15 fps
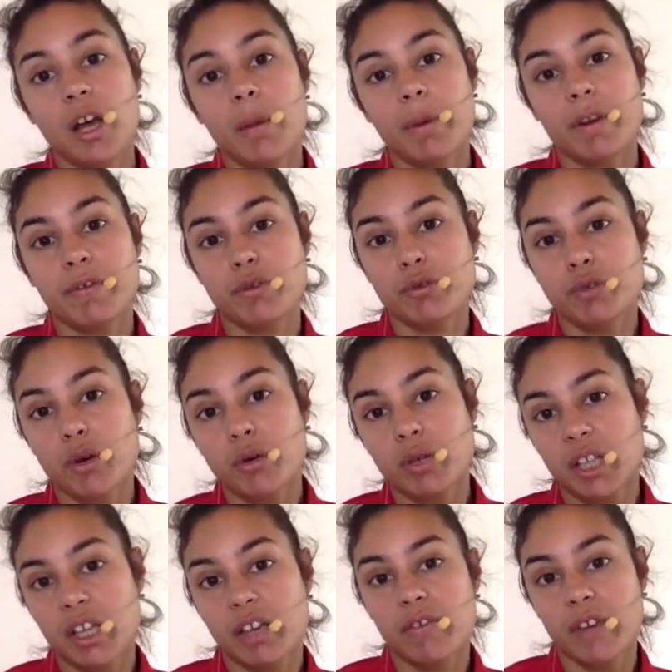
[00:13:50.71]
but if you don't
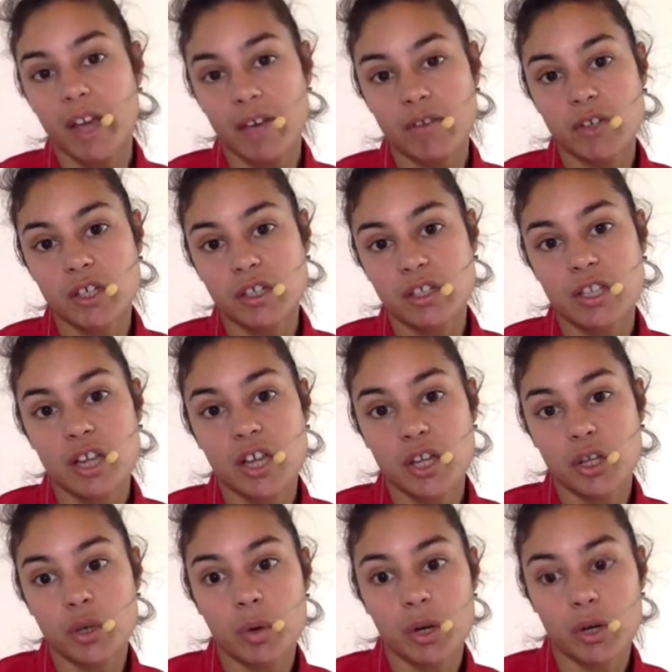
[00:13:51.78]
give evidence,
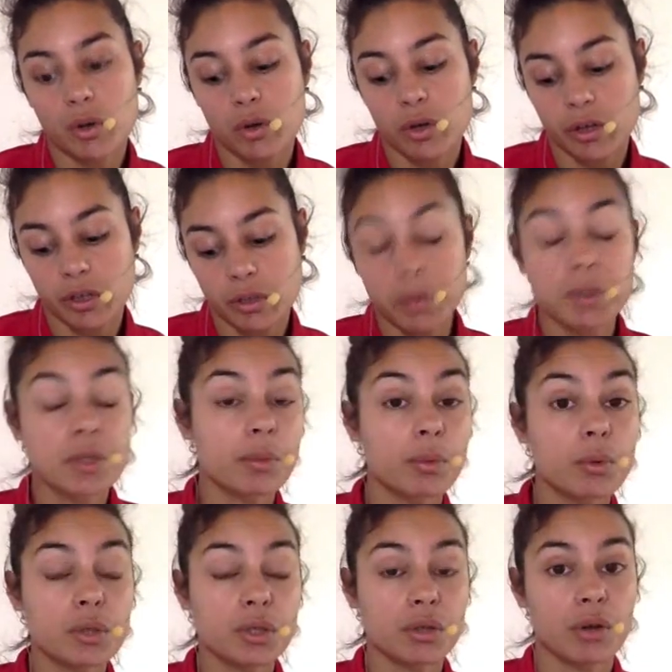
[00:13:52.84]
you are not going to be
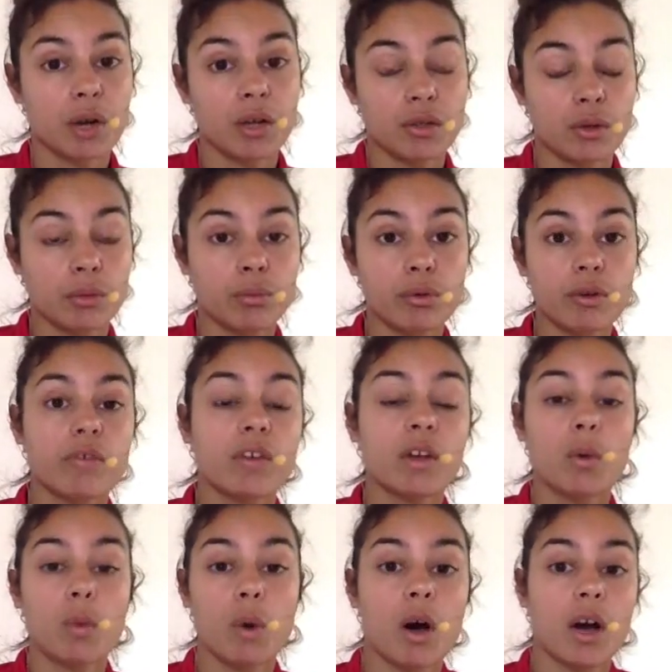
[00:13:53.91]
supporting your answer and proving
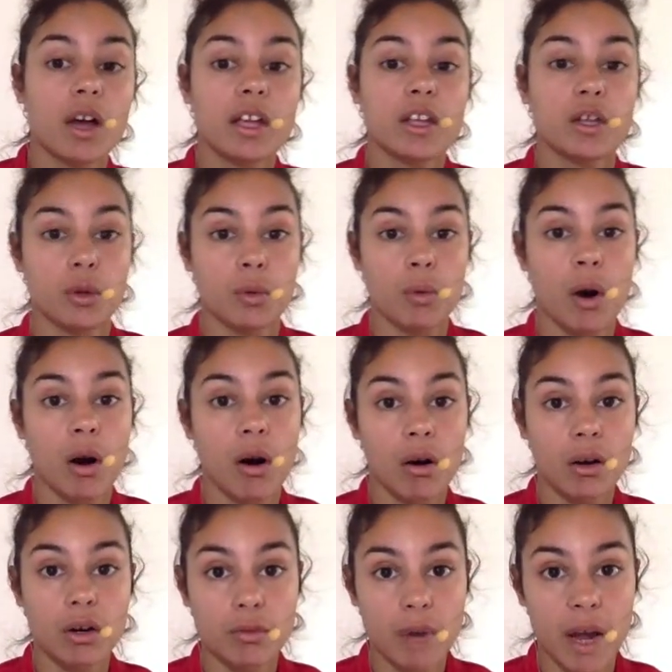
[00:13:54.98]
why you are
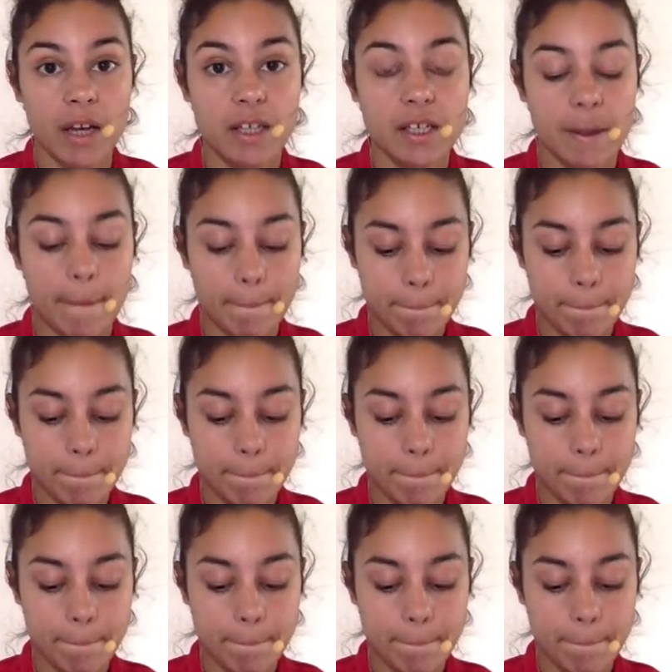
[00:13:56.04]
correct.